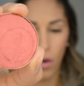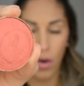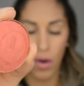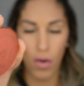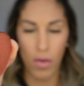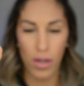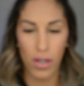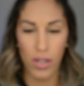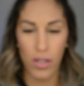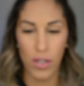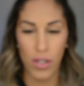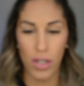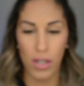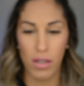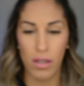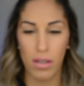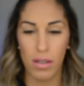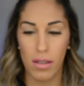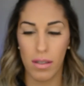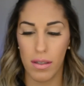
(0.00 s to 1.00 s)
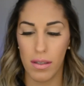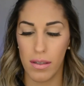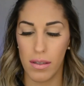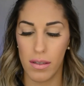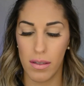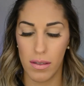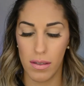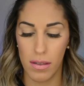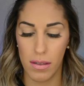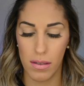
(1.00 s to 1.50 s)
orangey look.
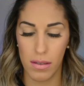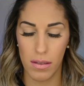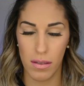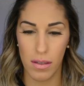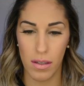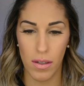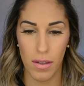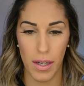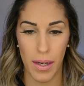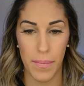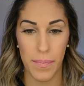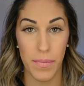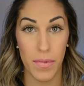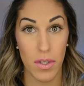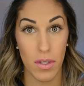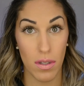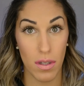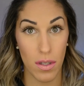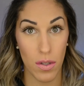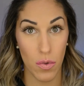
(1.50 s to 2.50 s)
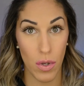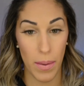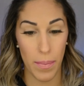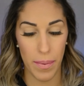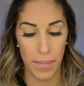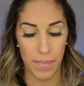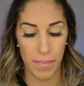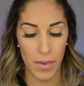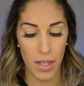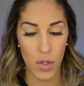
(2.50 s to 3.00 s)
Okay, so
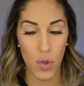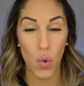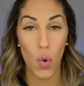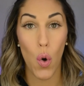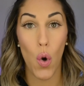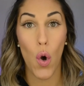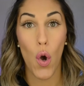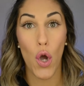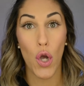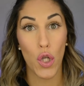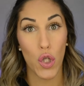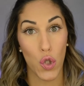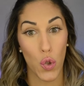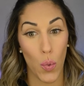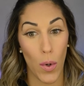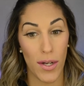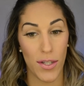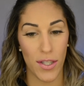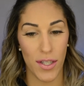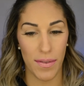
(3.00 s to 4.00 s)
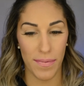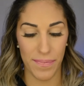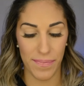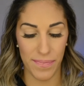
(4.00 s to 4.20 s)
let's swatch it.